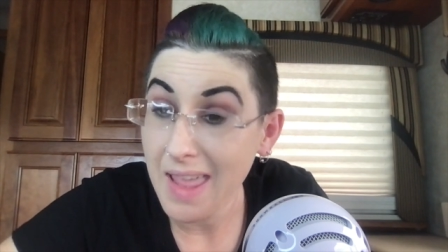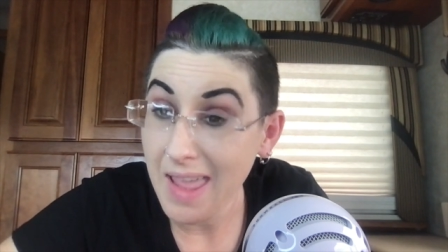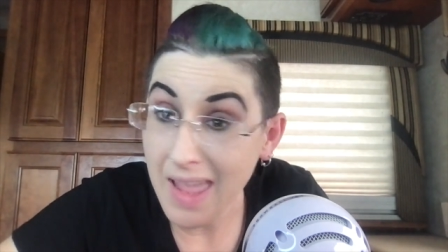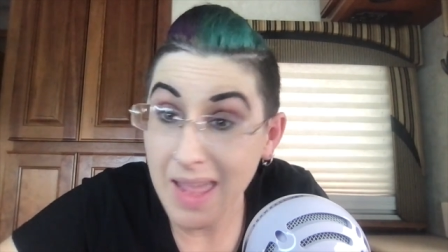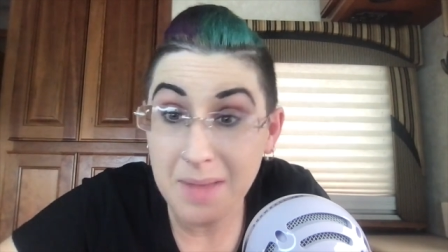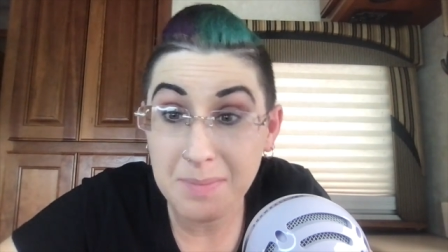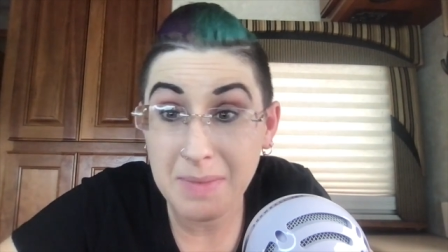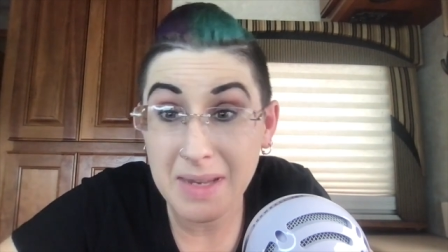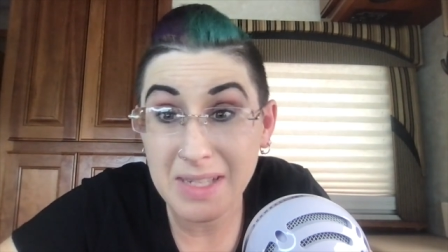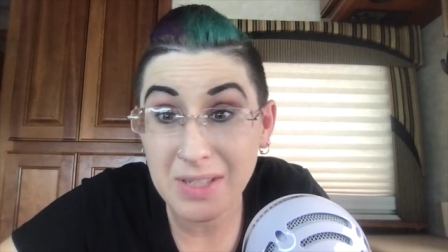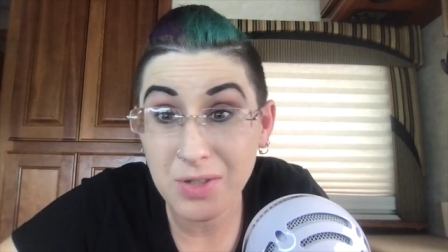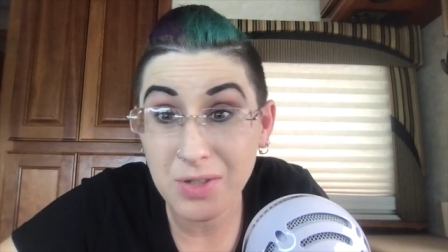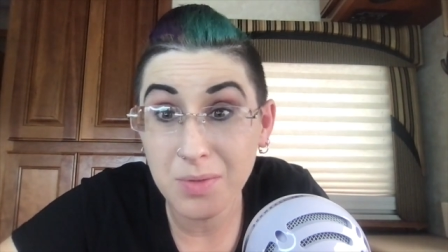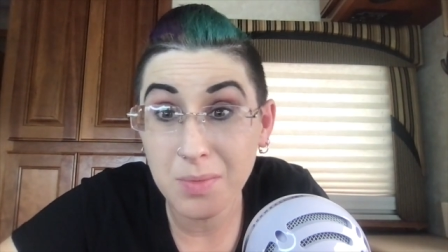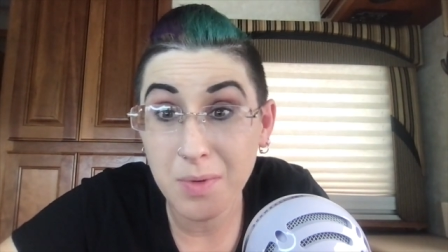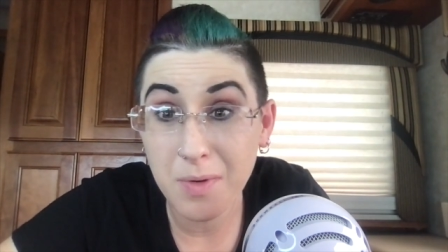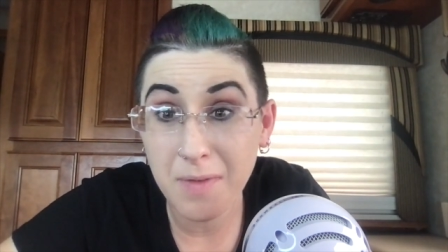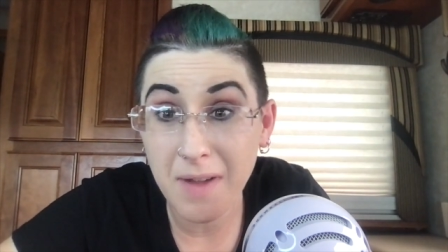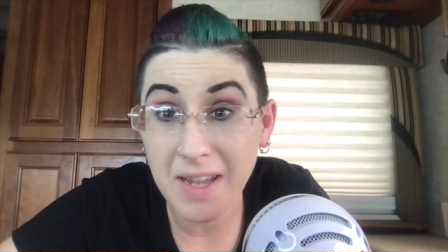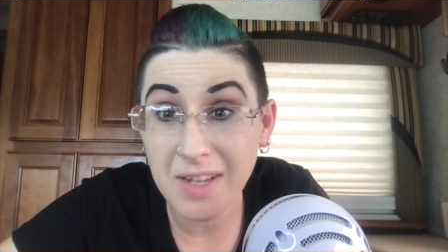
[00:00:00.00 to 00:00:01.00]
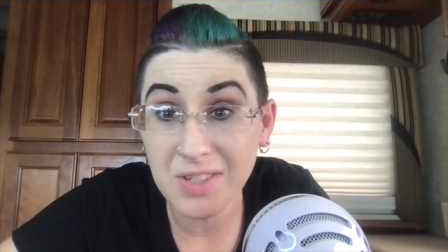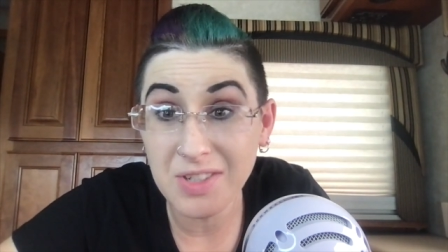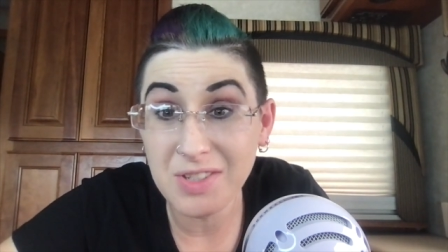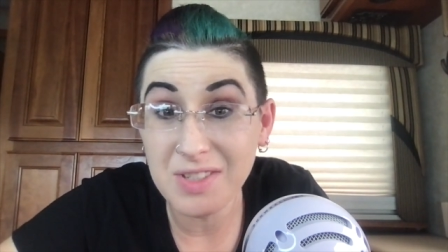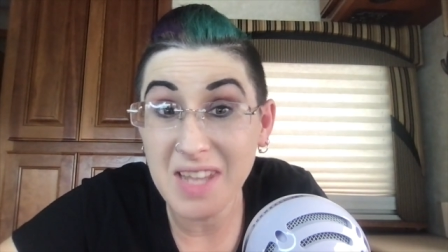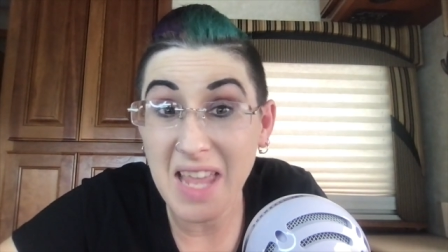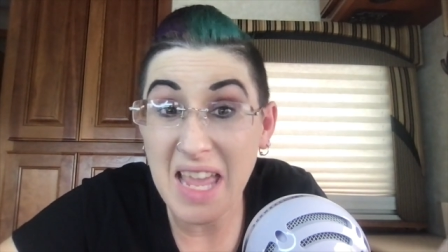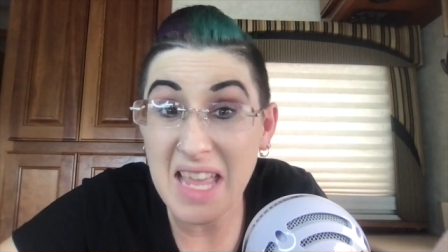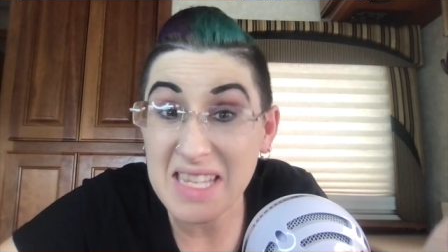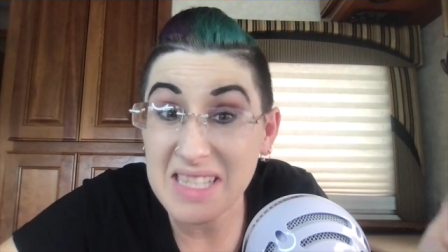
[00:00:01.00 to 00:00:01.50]
and medical
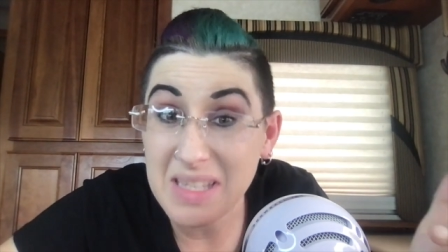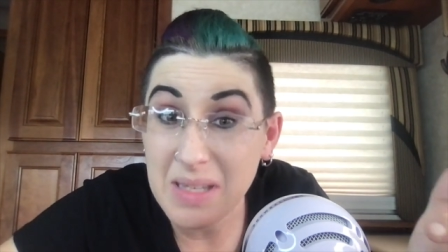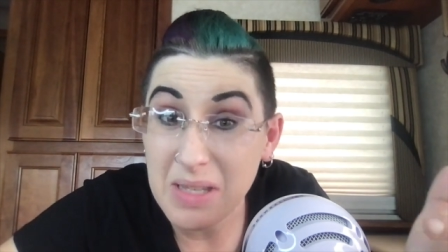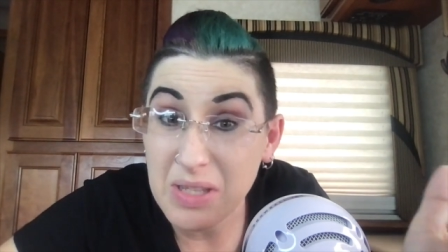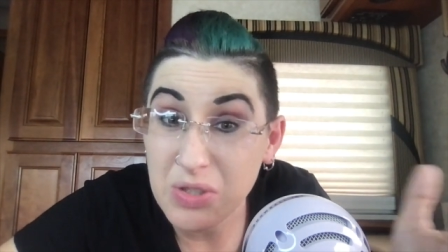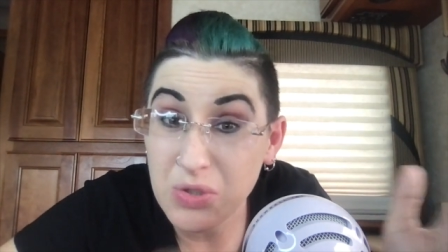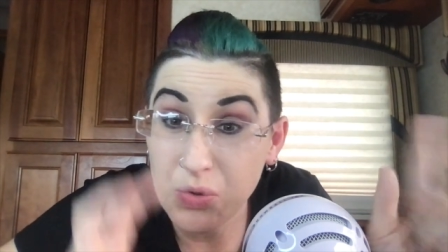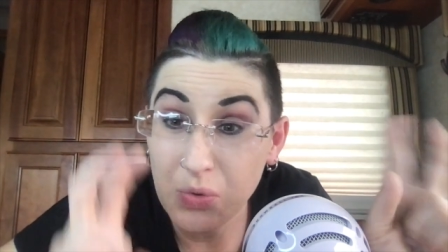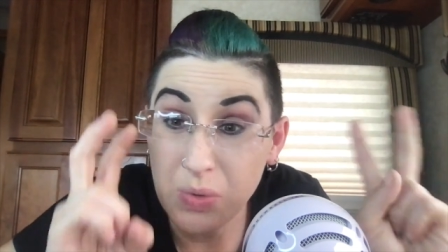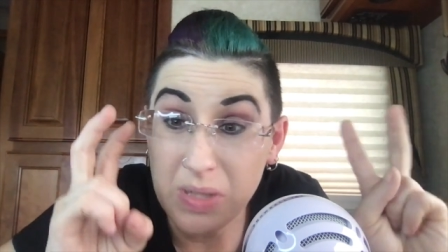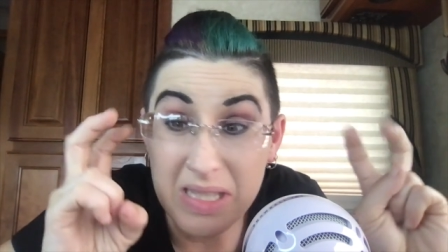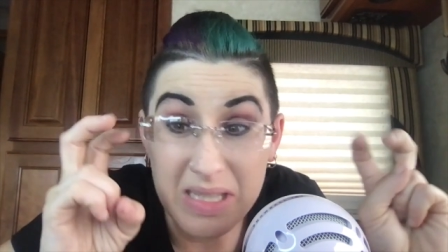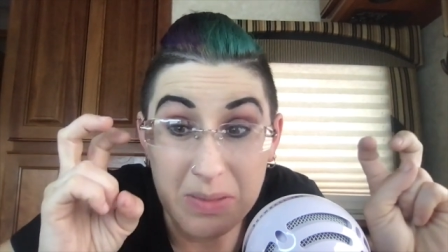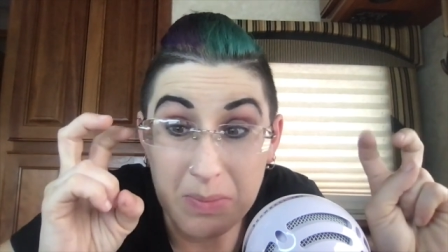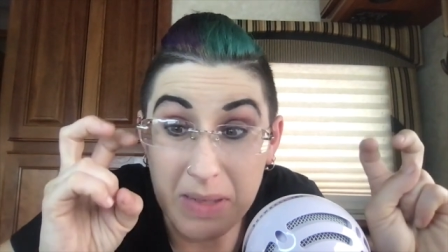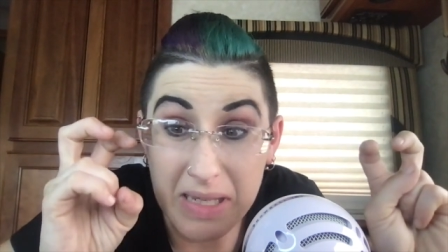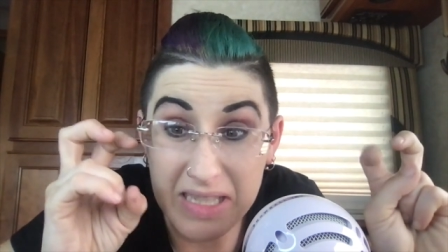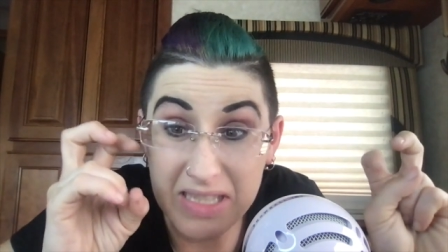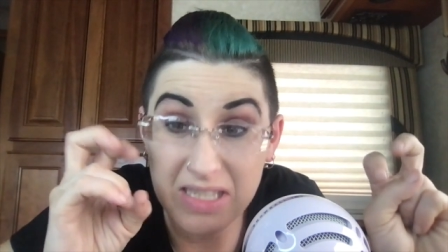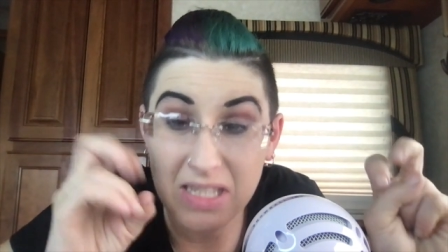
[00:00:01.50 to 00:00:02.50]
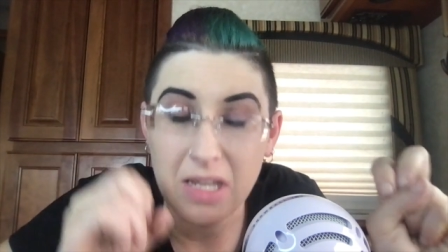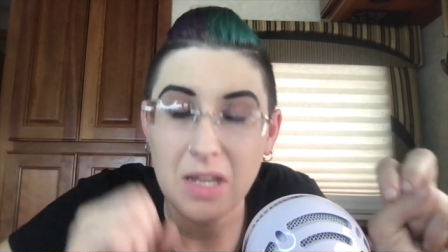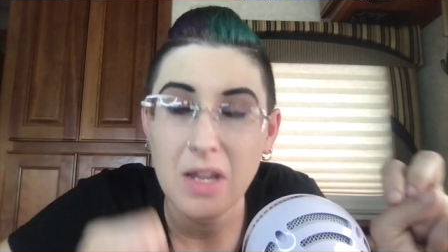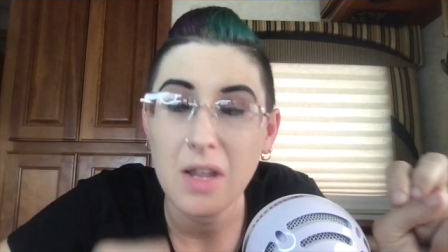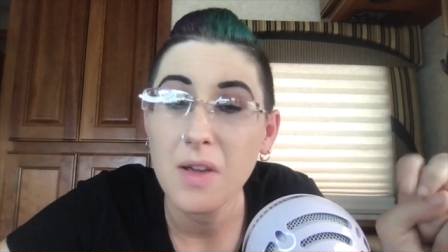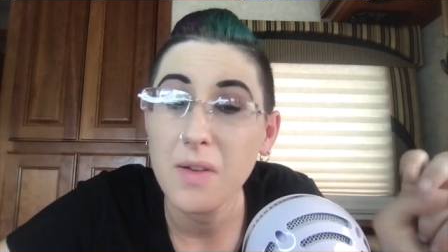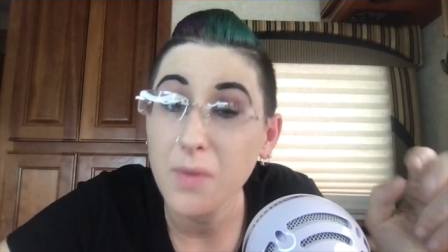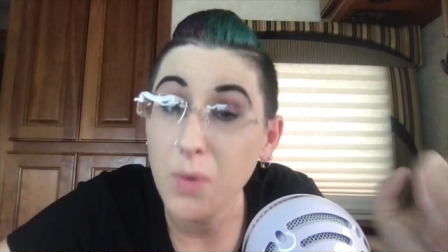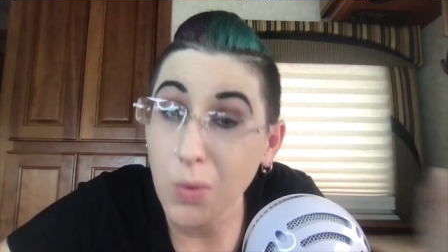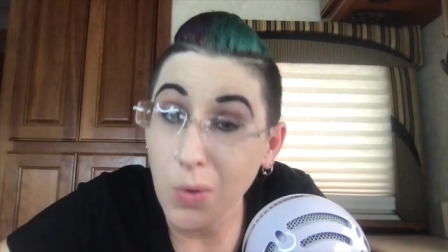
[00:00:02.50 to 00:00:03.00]
providers as treatment
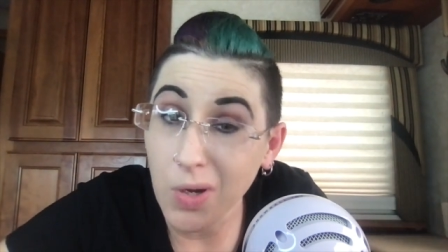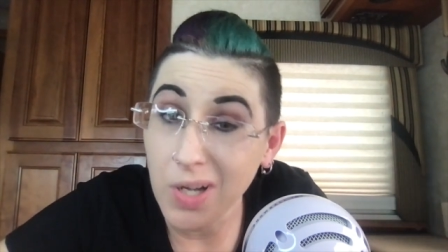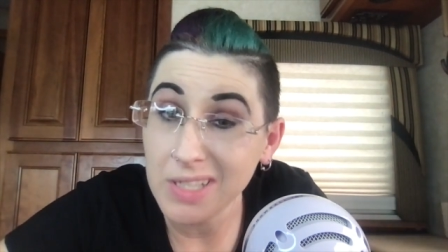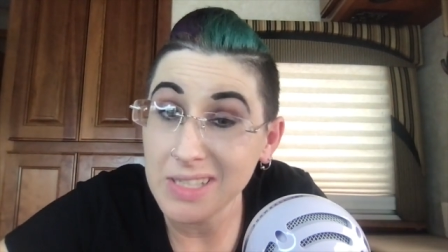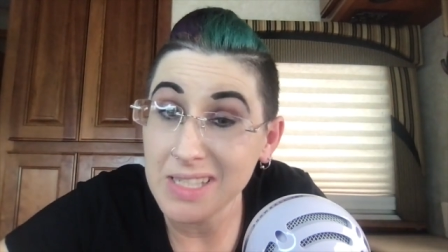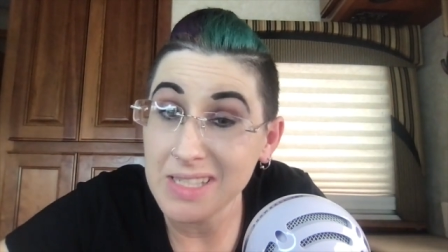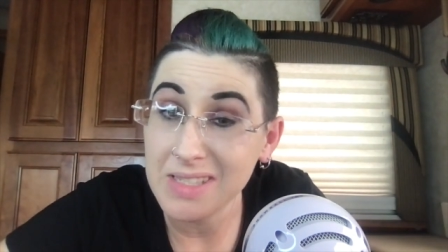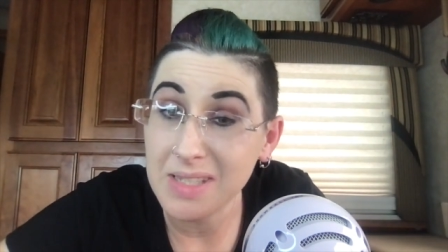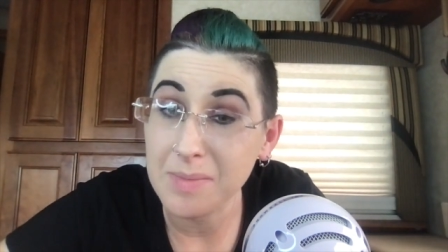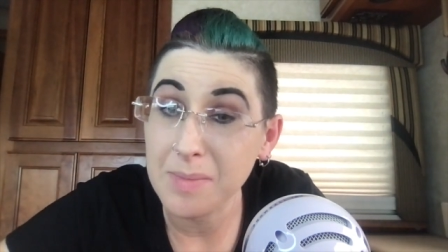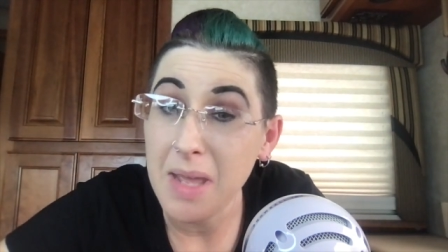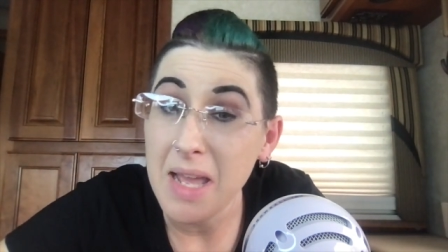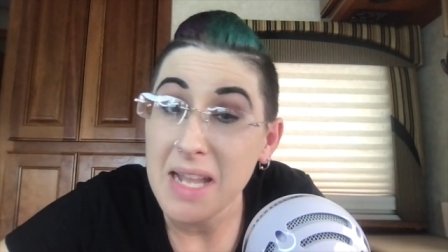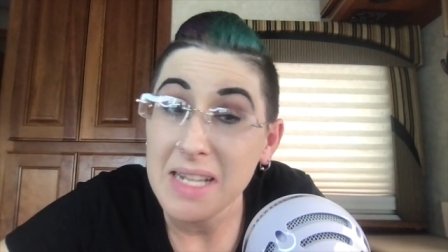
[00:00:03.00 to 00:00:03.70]
for autism,